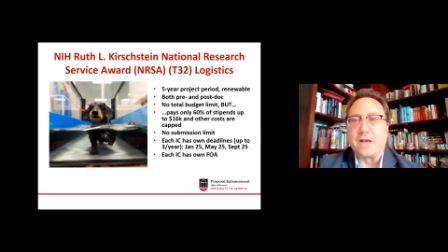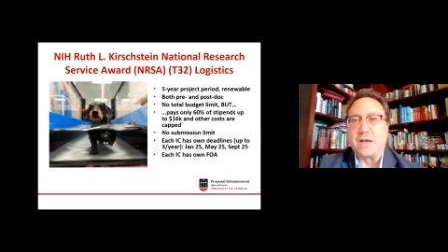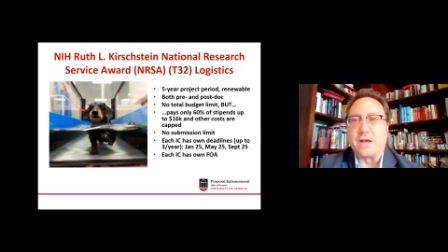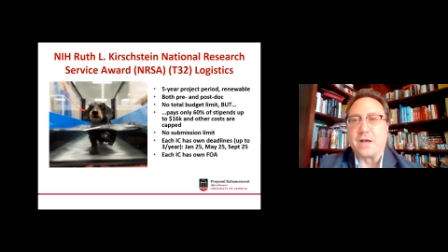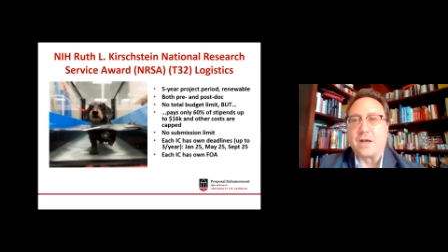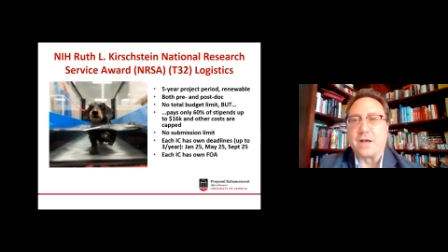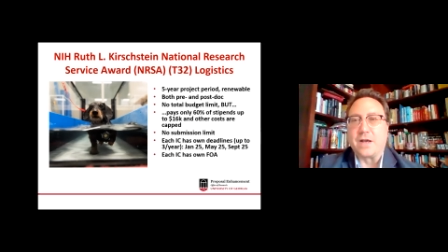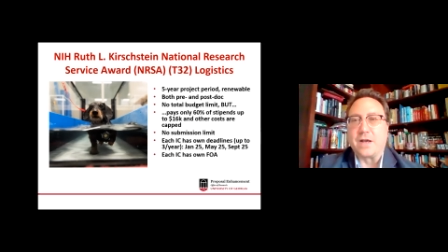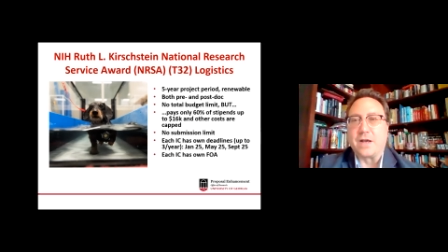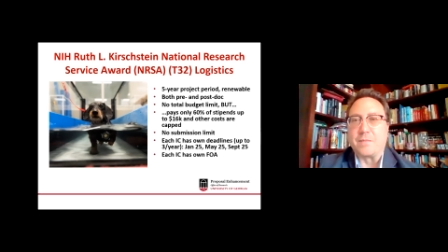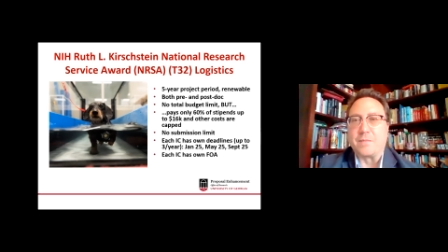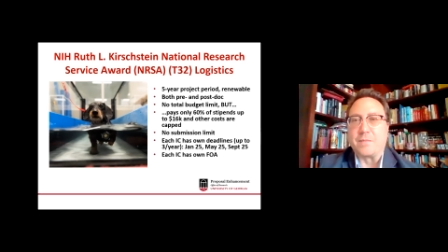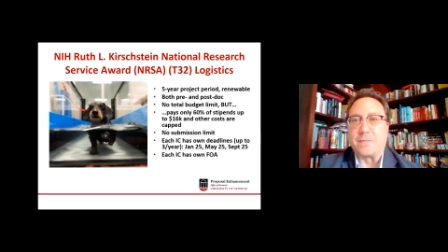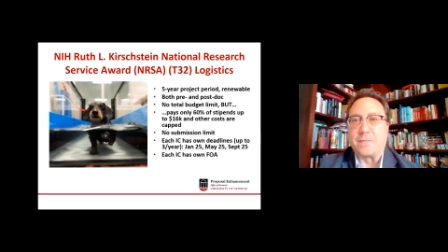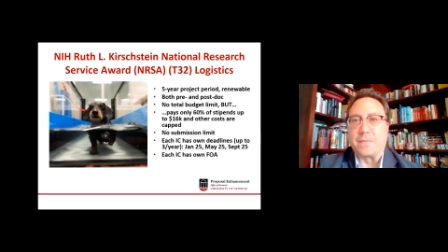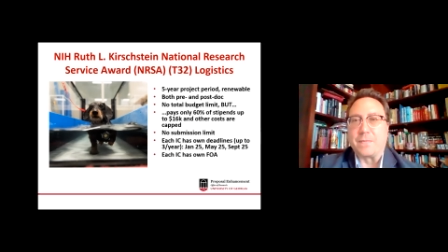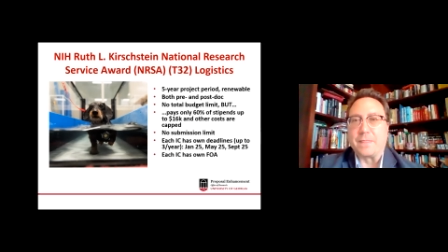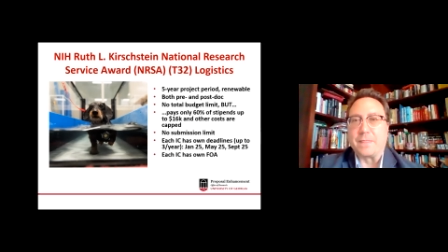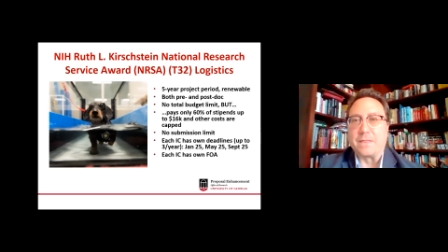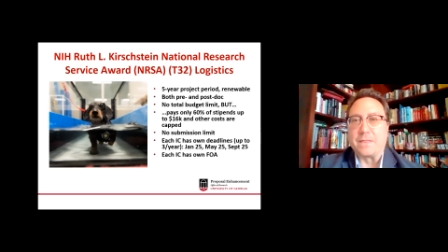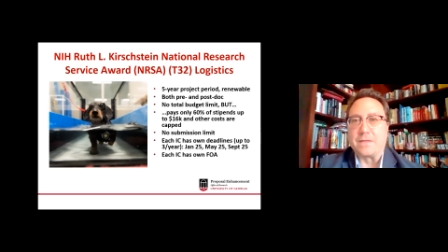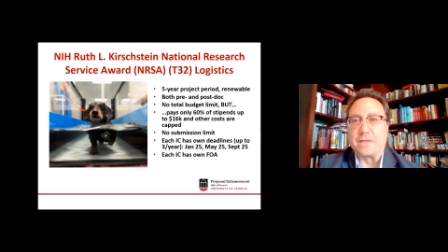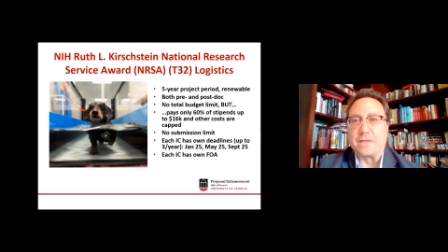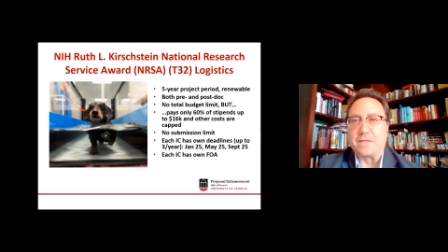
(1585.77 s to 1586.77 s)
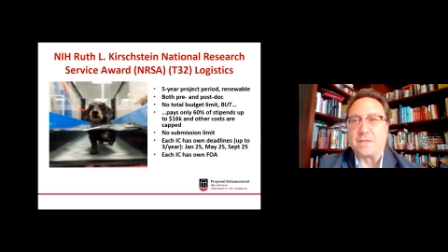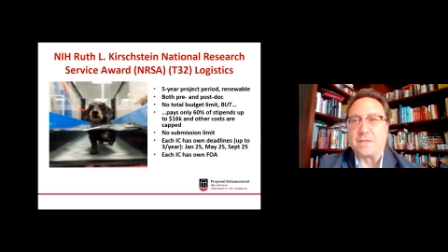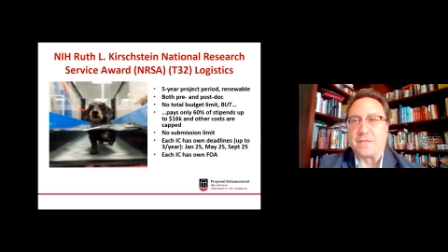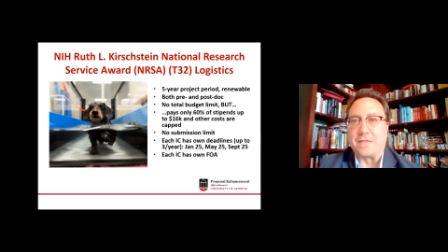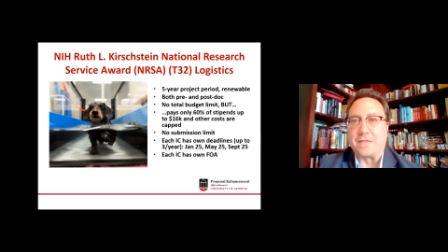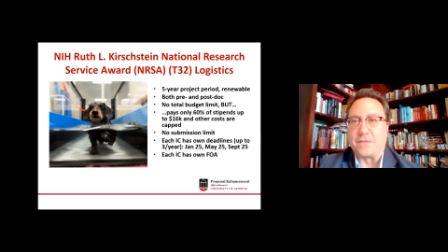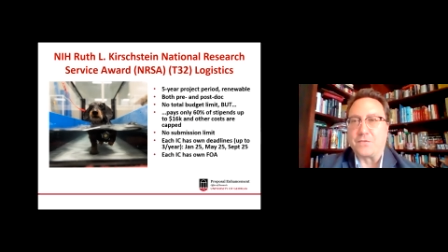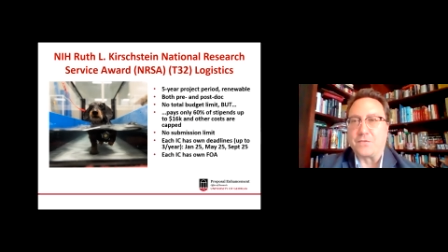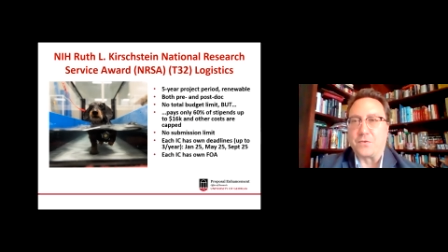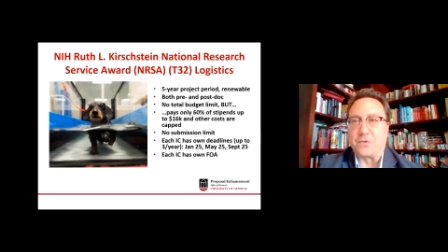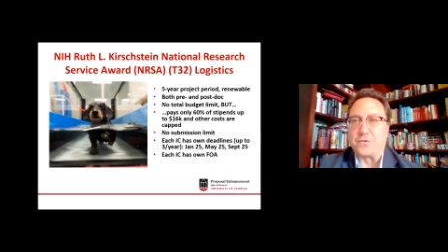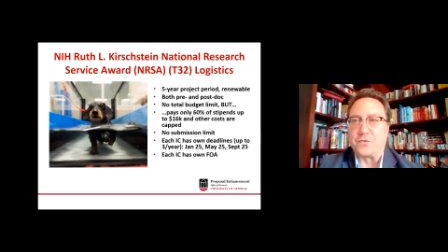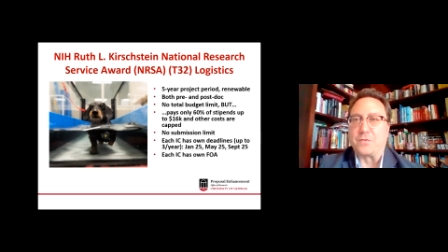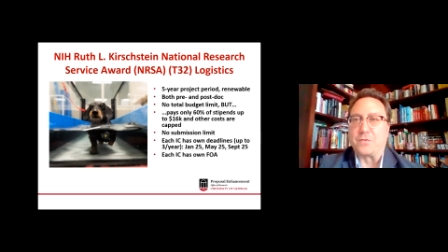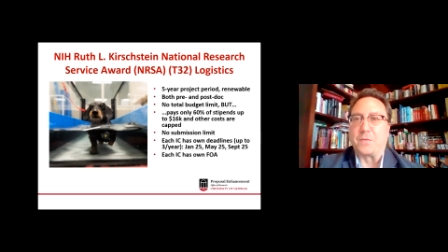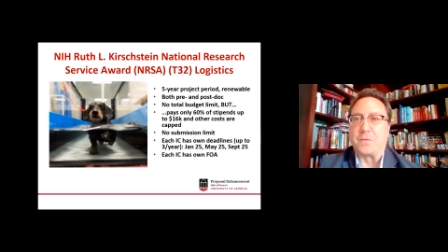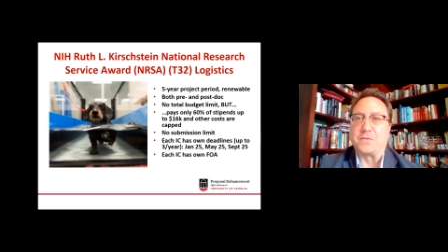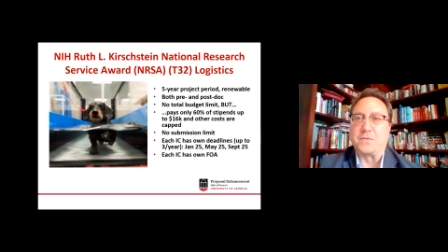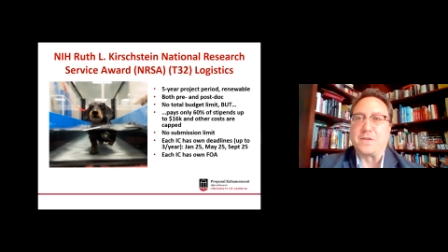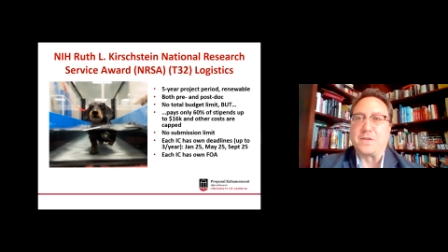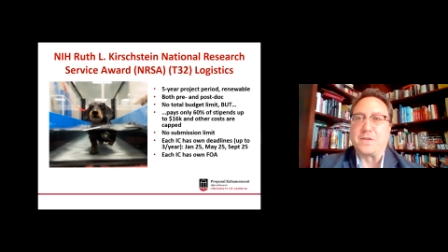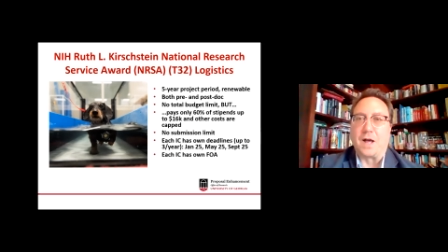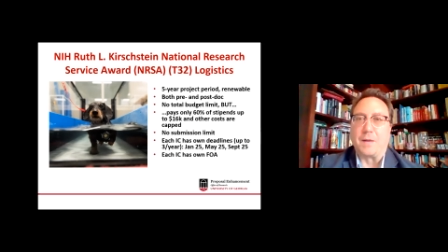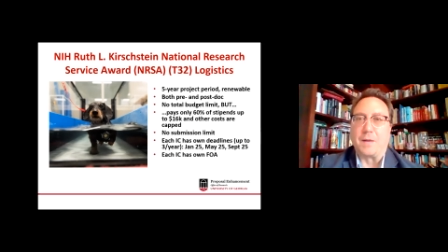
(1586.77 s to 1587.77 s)
Those are the
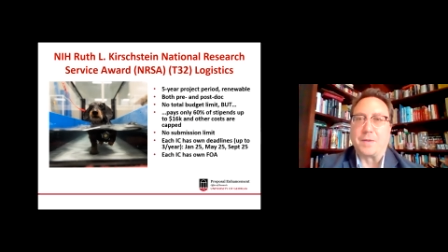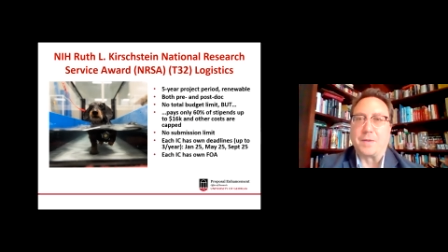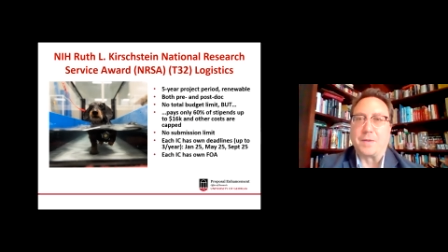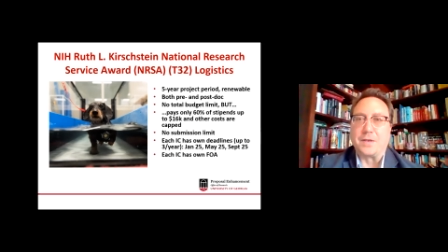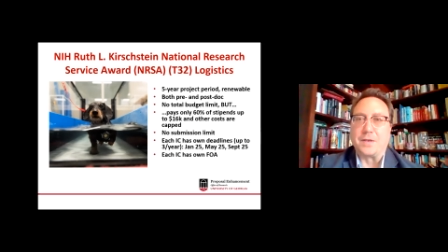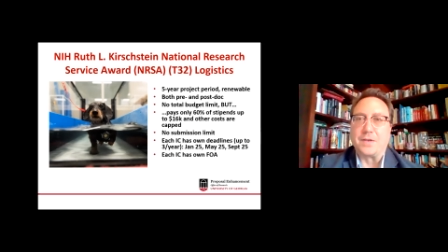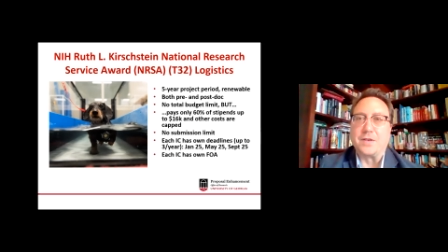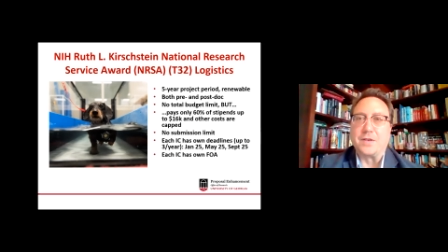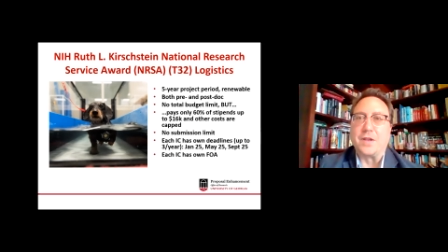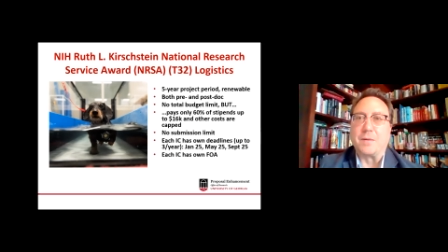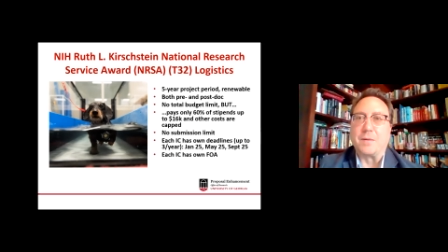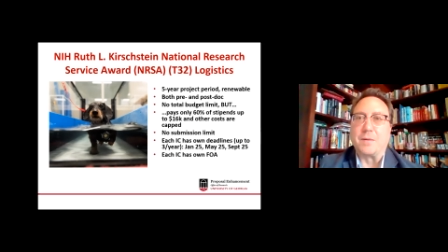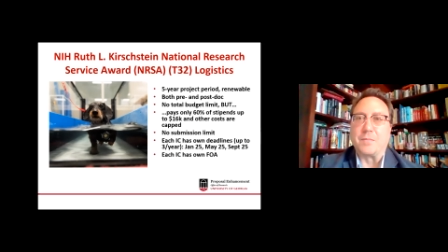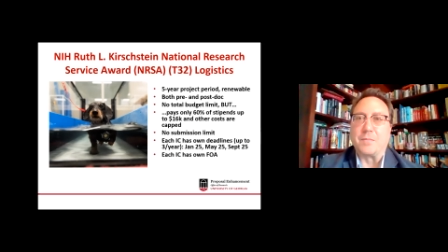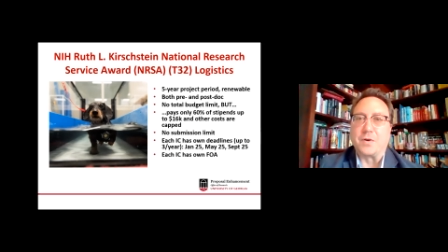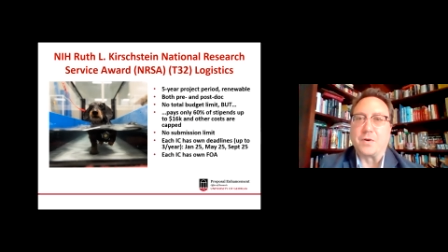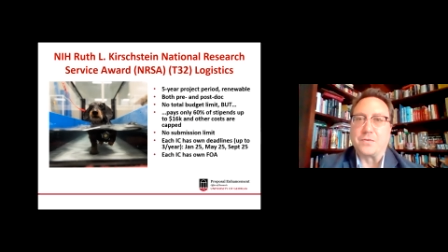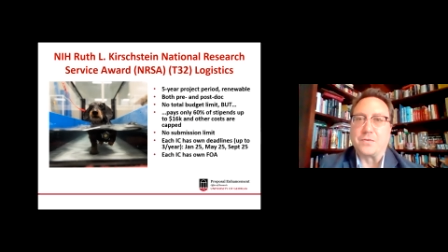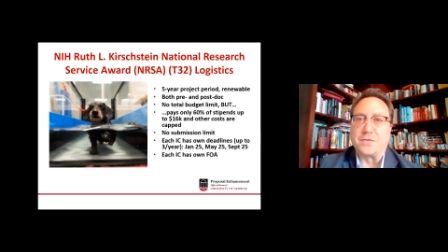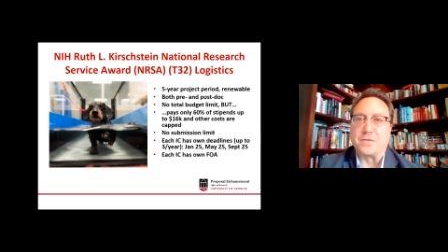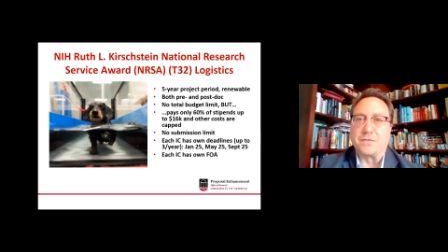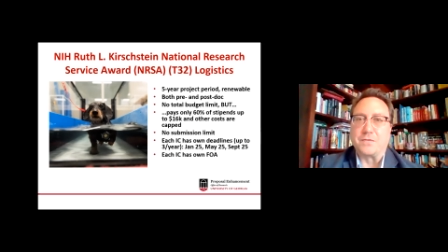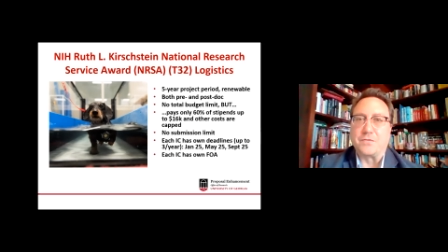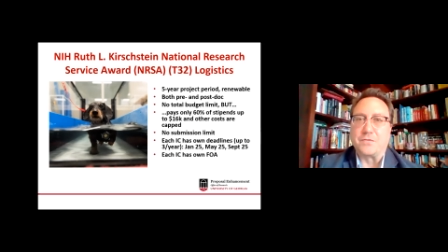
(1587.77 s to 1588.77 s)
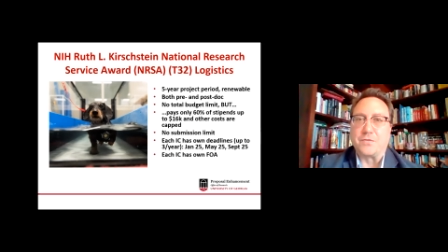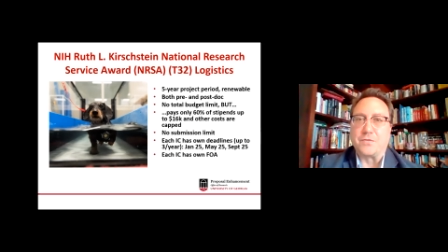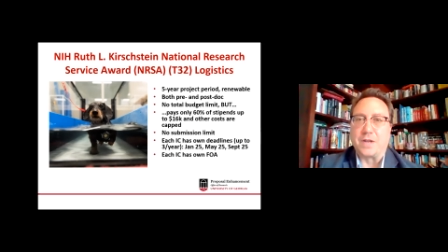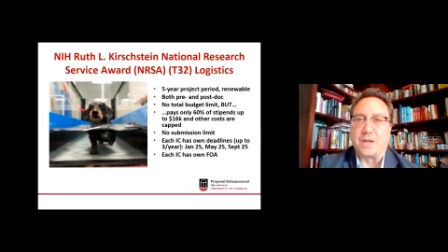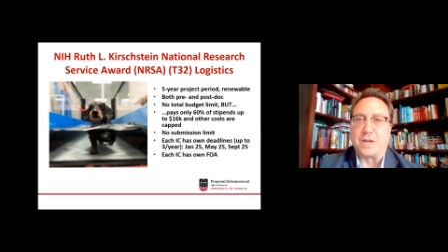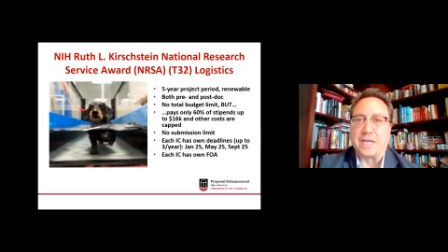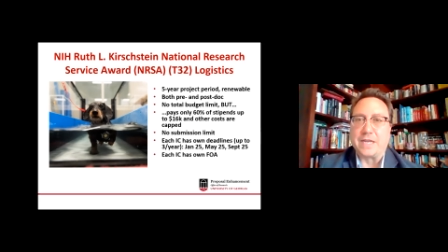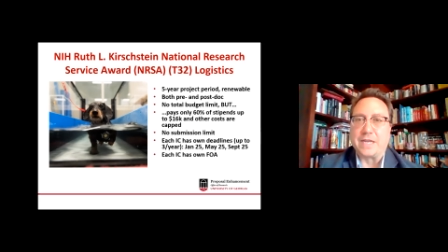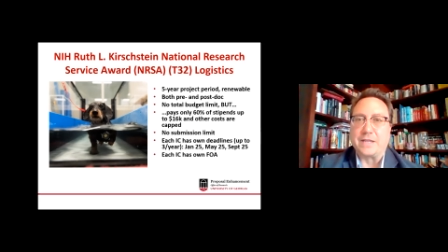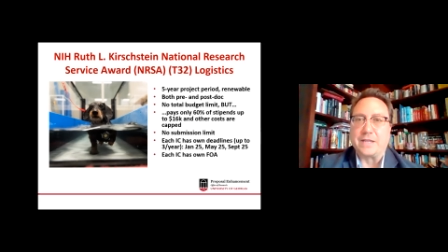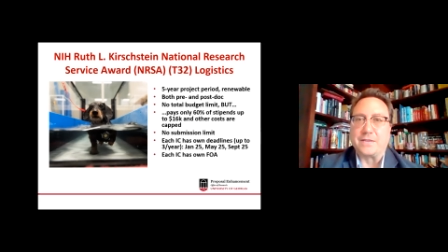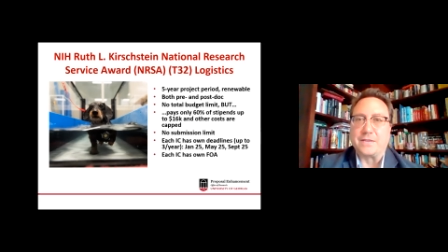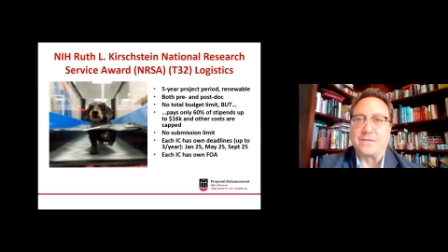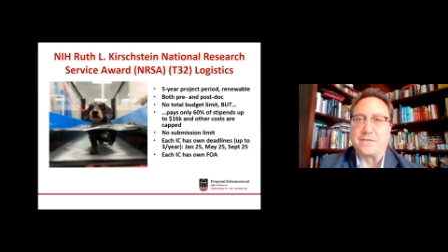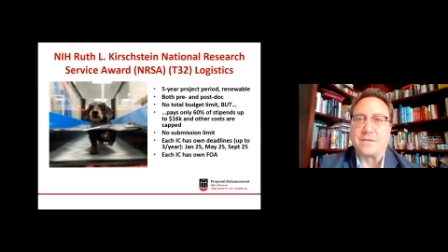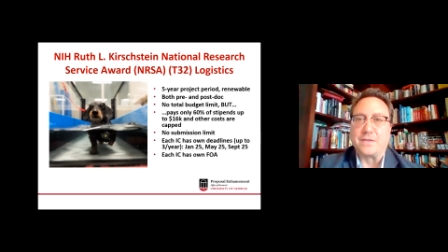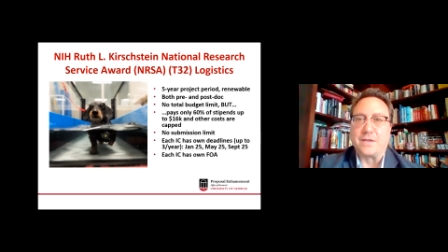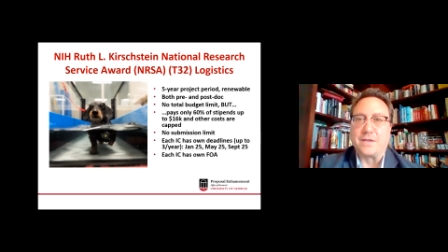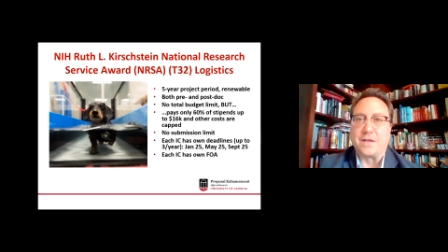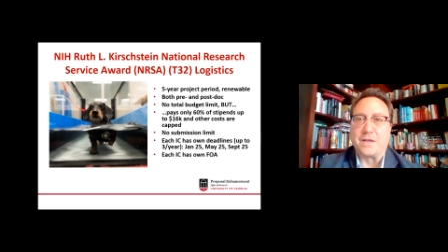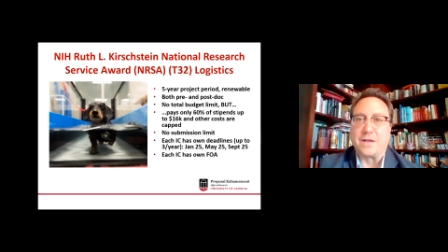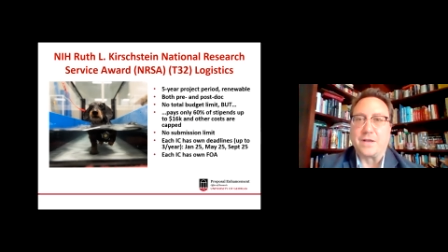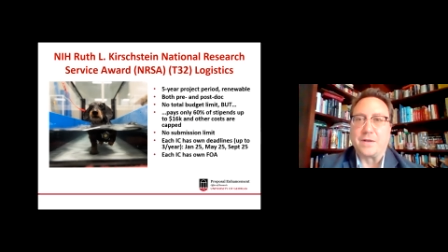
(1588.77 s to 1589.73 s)
most common numbers of trainees,